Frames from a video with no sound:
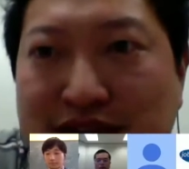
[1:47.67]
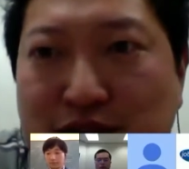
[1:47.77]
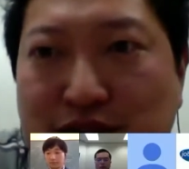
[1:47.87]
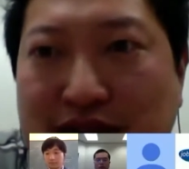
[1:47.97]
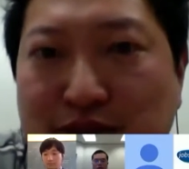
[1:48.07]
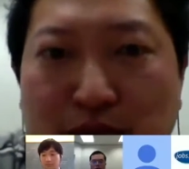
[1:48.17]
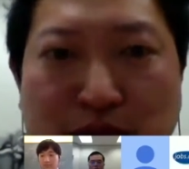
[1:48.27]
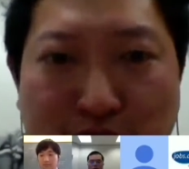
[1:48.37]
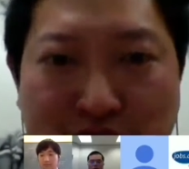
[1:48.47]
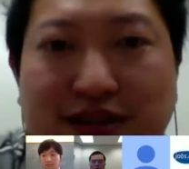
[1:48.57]
do
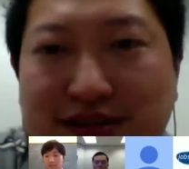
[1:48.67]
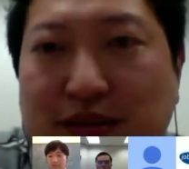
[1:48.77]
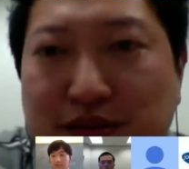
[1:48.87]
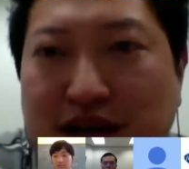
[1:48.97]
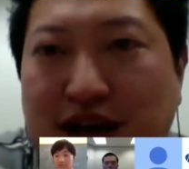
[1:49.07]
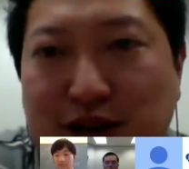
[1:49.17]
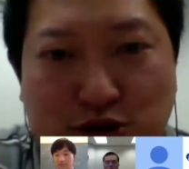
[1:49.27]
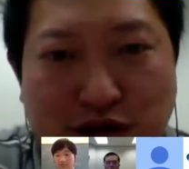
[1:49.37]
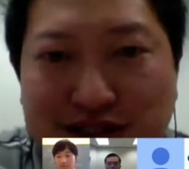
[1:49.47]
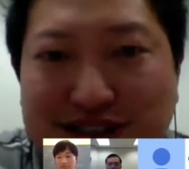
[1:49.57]
investing country, like we post
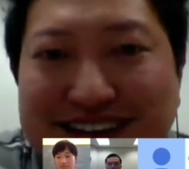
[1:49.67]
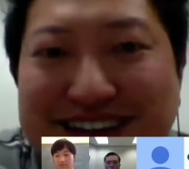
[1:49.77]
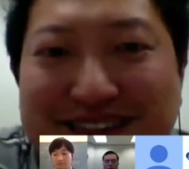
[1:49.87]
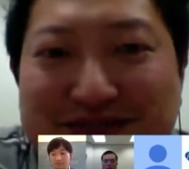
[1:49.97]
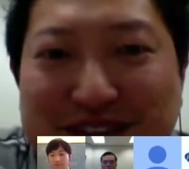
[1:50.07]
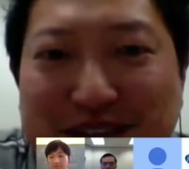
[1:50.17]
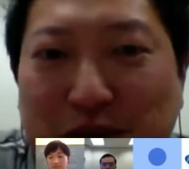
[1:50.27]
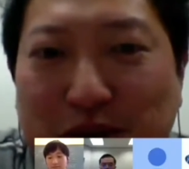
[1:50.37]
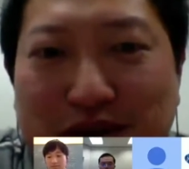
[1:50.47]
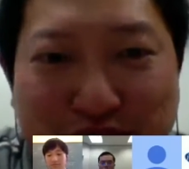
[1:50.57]
something on
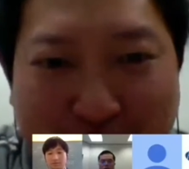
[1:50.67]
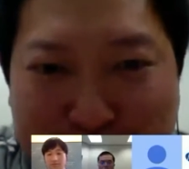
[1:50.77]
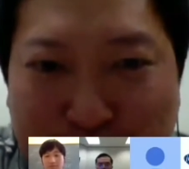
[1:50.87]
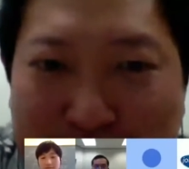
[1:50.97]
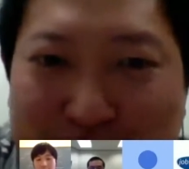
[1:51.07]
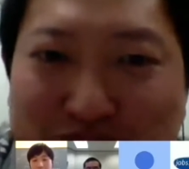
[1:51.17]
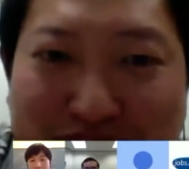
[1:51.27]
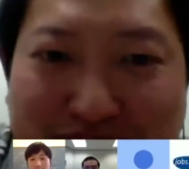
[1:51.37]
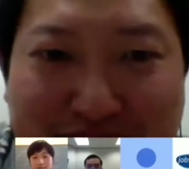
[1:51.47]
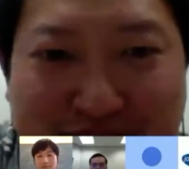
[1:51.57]
Twitter or
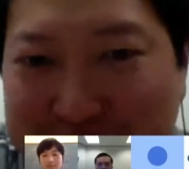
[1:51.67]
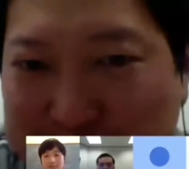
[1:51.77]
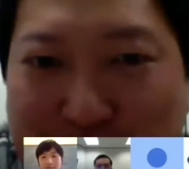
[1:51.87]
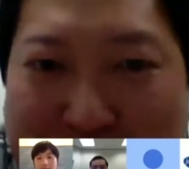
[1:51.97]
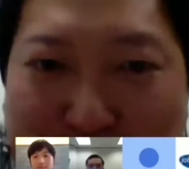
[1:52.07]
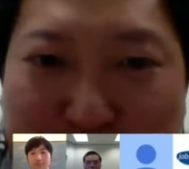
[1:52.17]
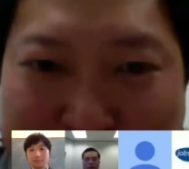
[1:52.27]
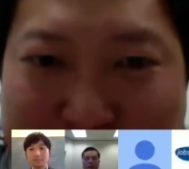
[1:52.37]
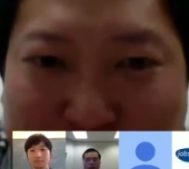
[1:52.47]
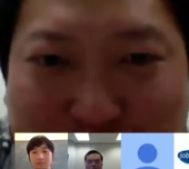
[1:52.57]
Facebook and find the
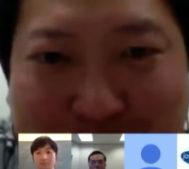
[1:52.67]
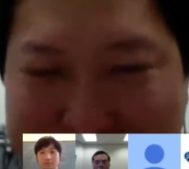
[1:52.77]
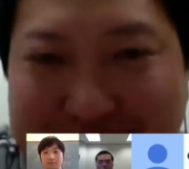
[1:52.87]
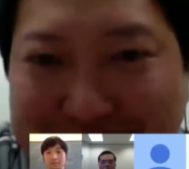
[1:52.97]
collaborators.